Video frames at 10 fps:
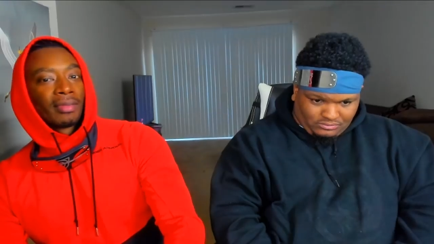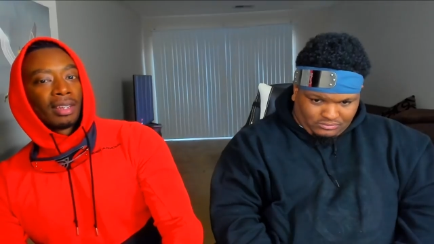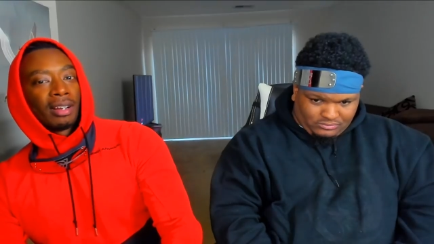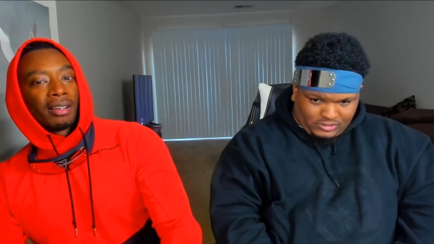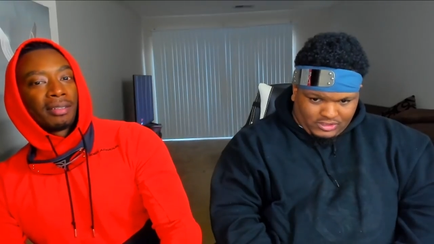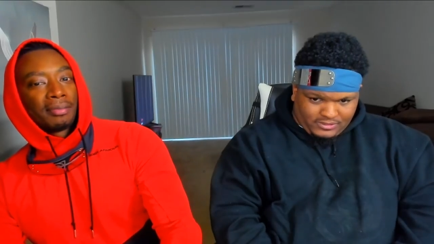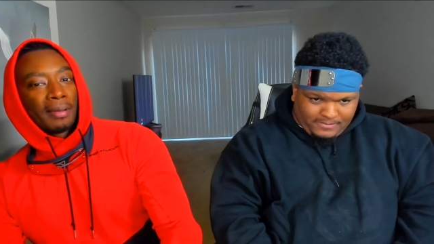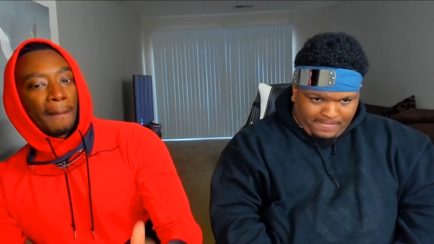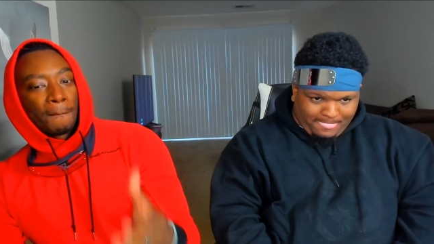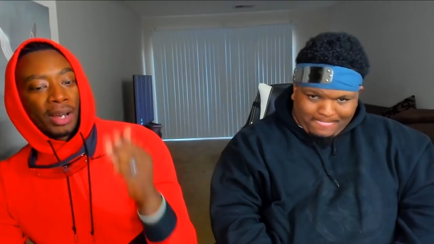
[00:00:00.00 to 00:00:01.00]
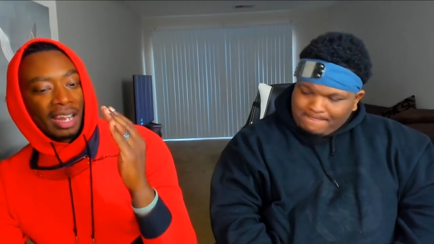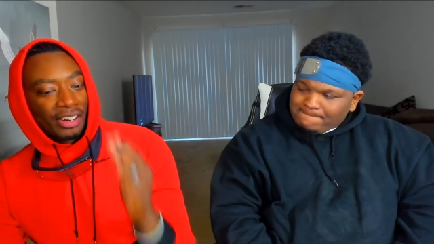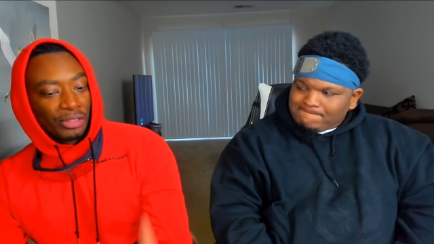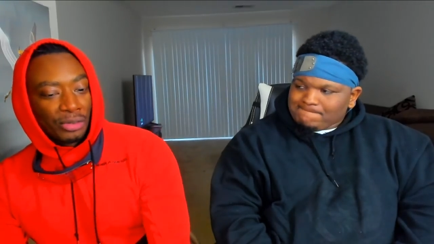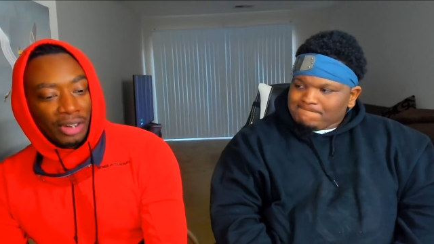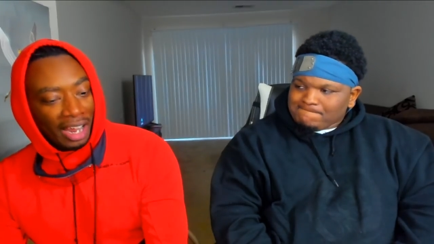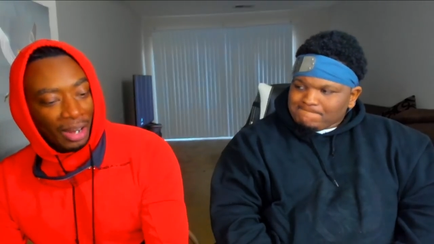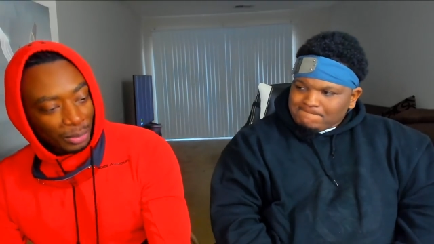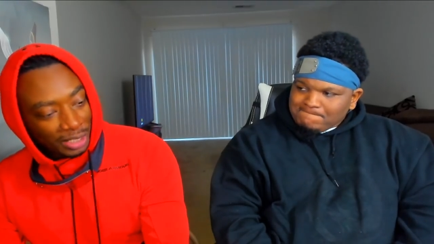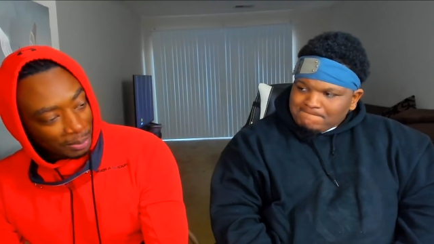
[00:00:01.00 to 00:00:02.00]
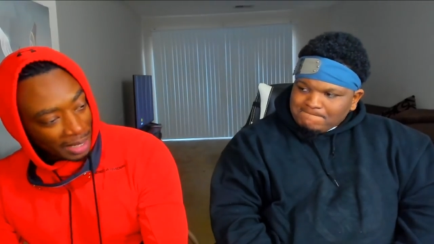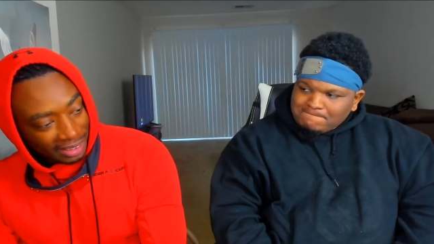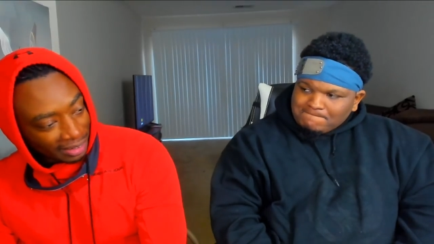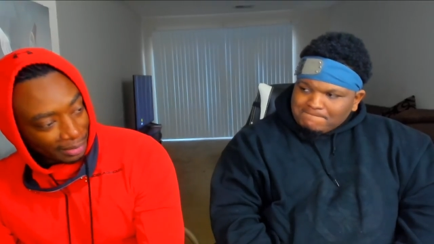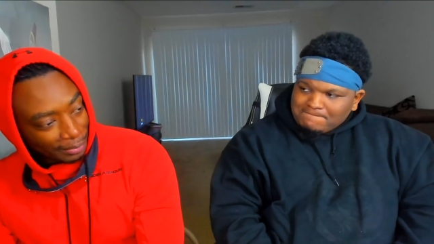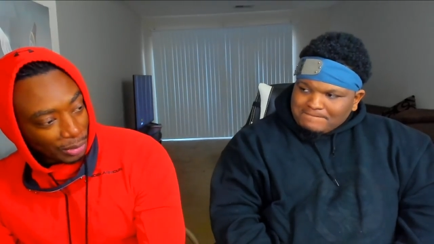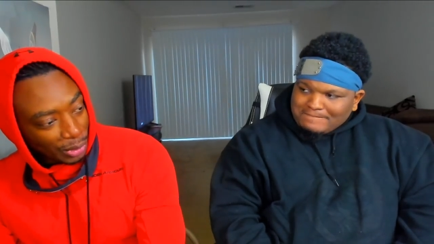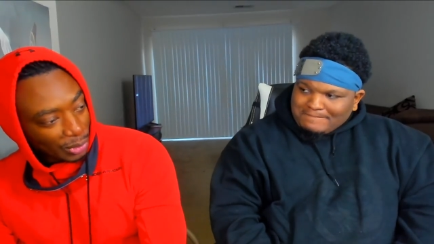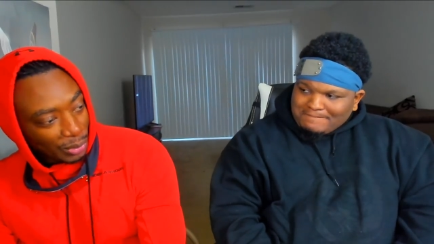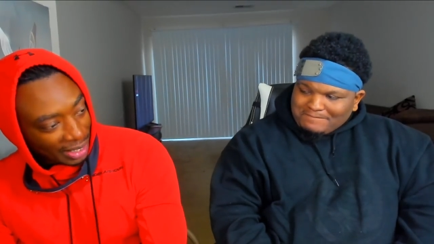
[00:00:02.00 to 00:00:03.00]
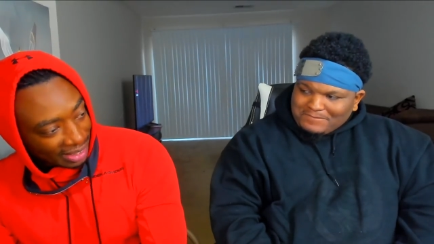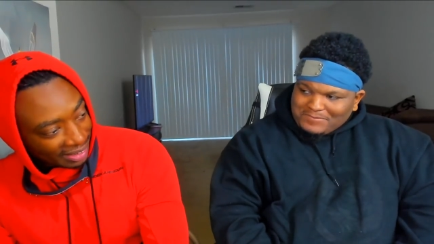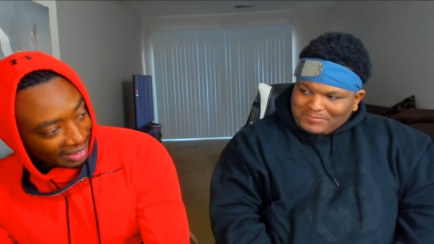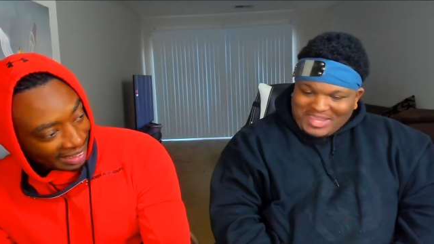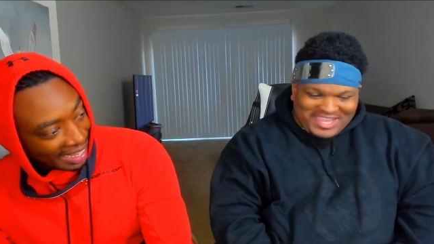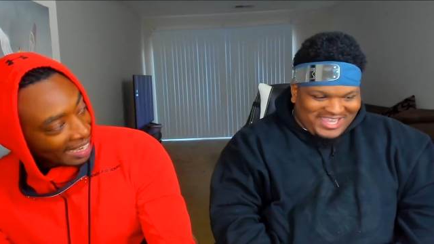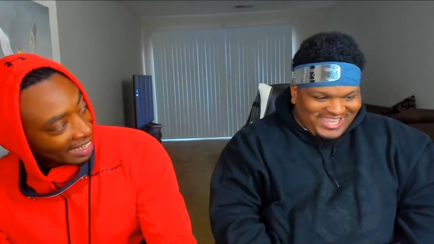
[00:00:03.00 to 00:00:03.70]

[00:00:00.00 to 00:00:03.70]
Speaker 1: Um, yeah. but I do not respect him, nor do I like